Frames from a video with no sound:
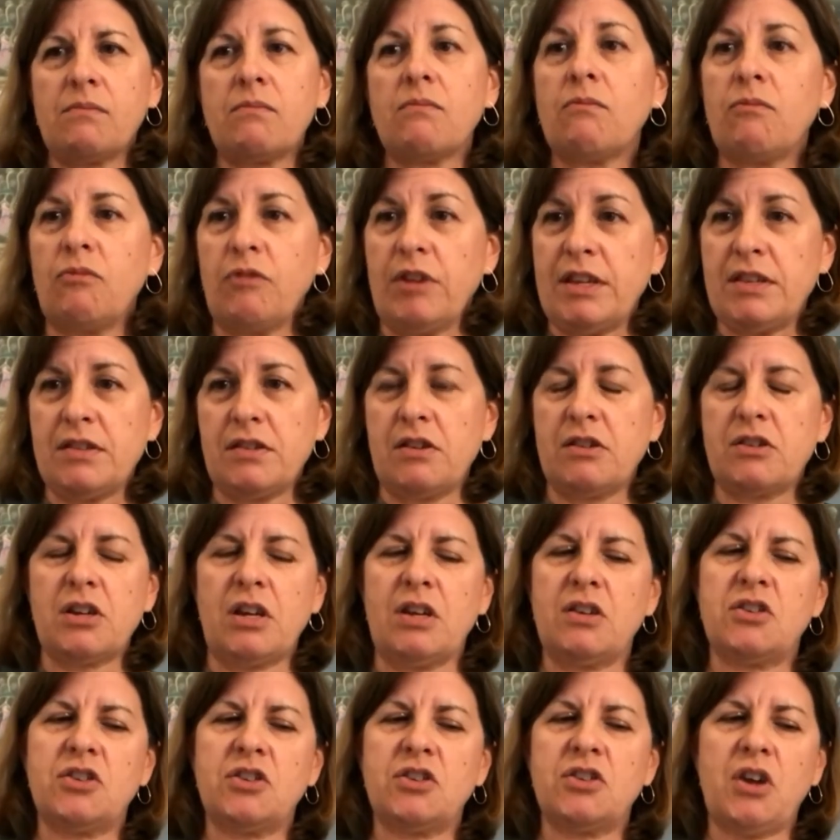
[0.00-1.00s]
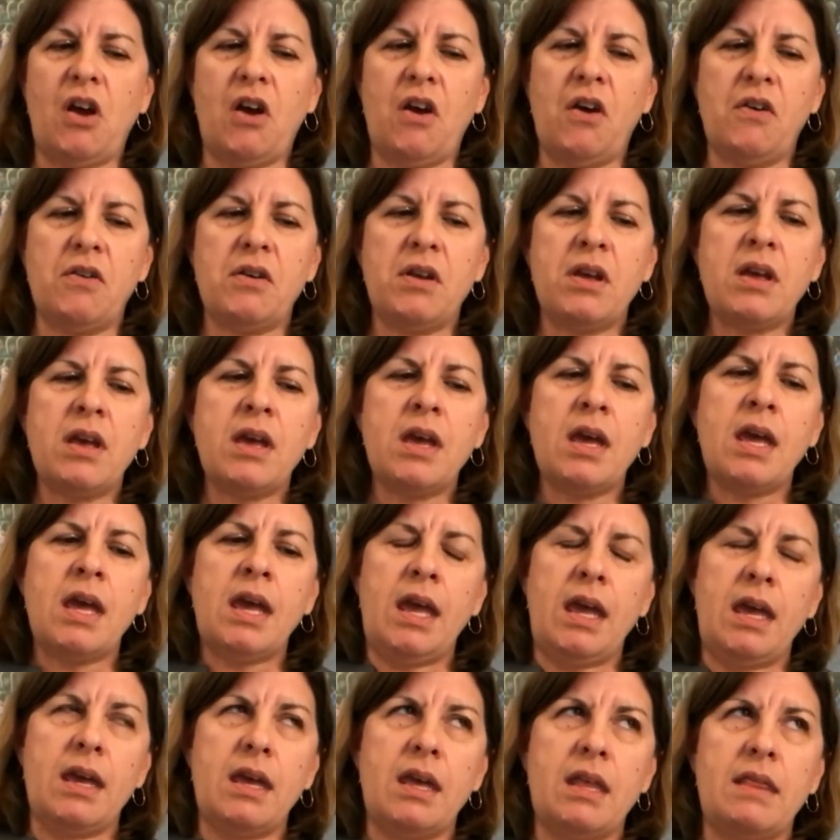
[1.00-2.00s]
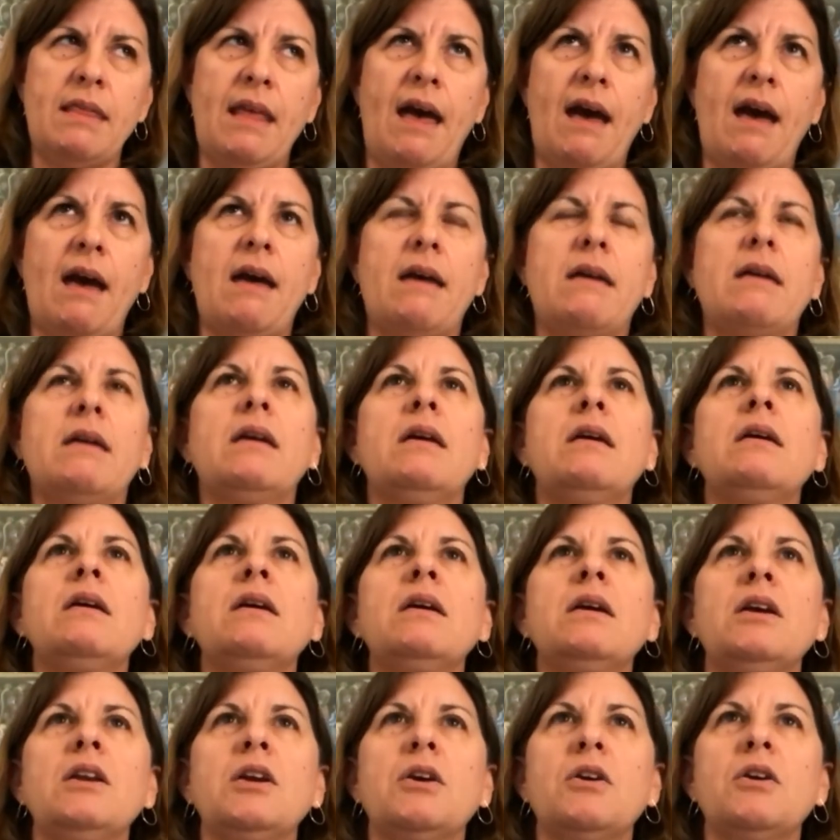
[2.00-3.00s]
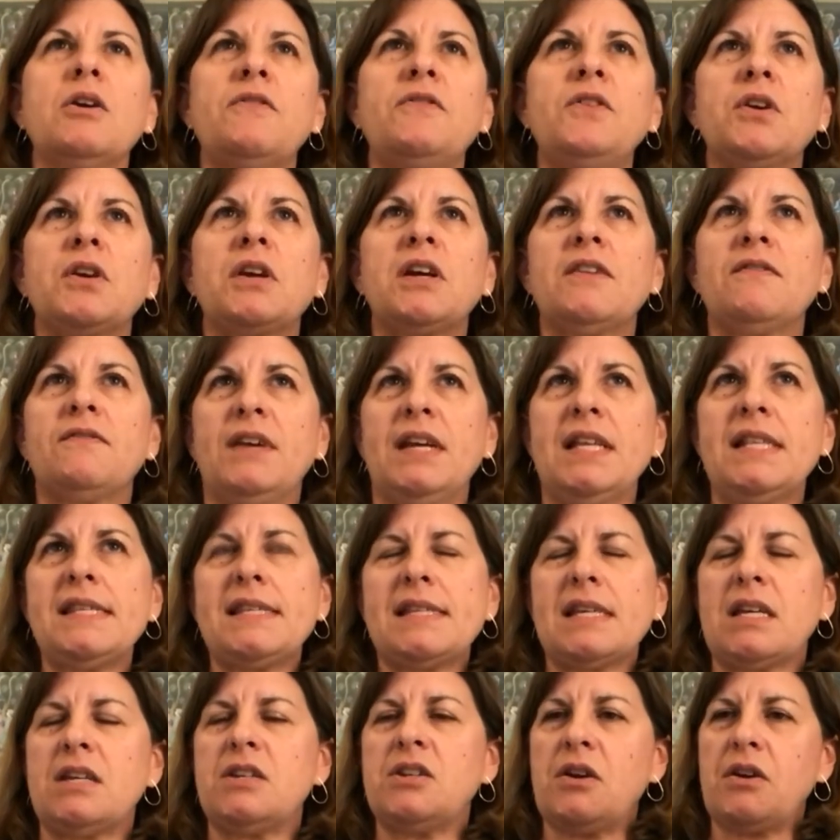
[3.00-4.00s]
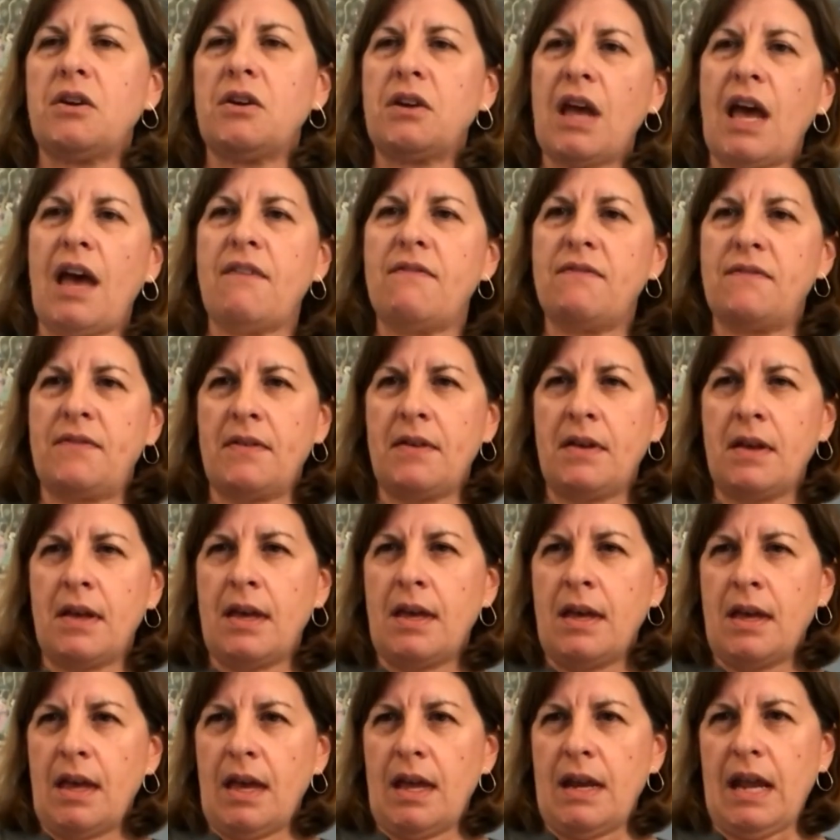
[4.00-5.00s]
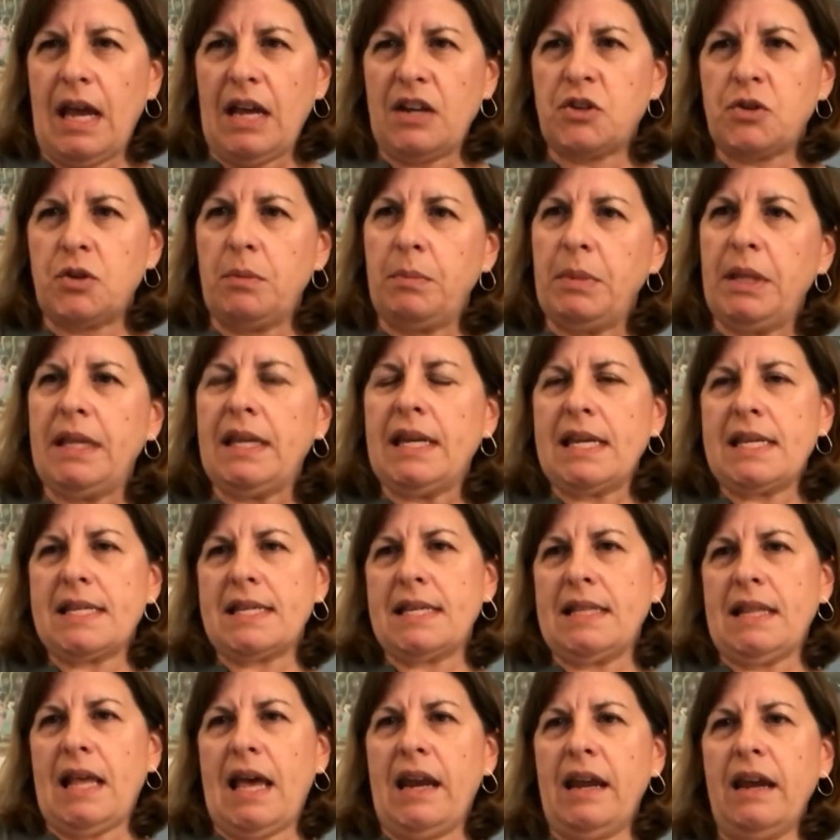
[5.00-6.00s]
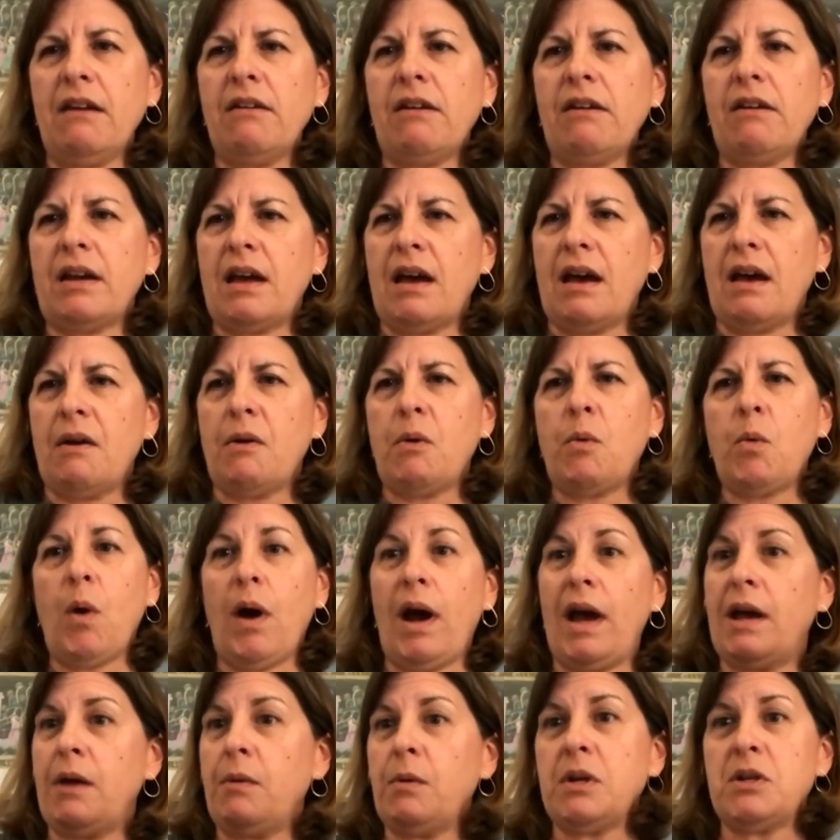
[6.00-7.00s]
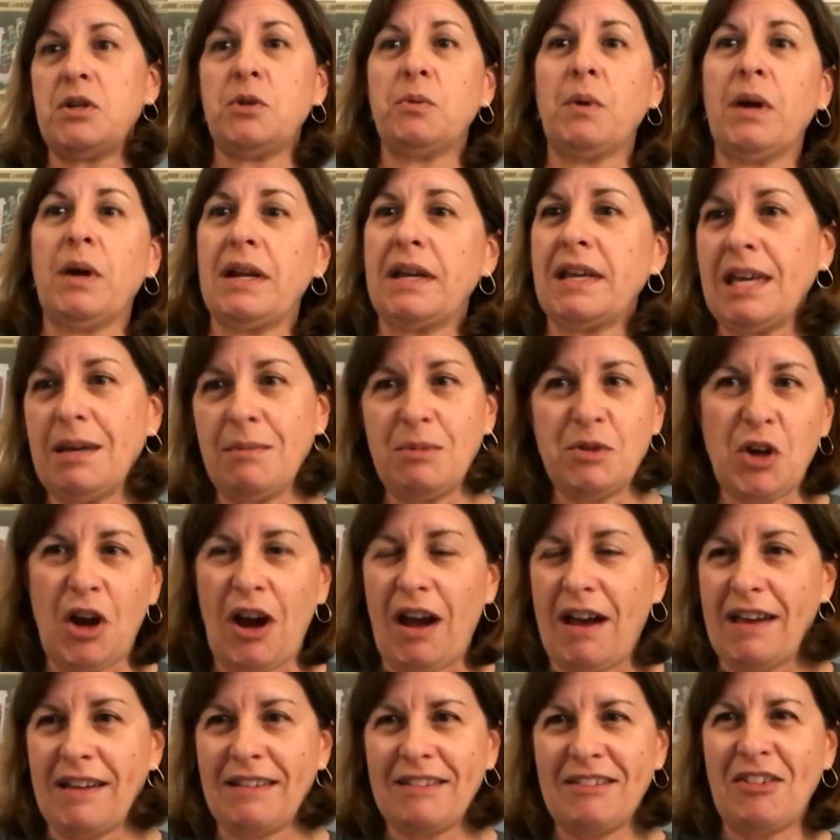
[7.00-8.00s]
research has shown in that, if you're convinced that you don't have natural abilities in that area, why would you want to keep trying?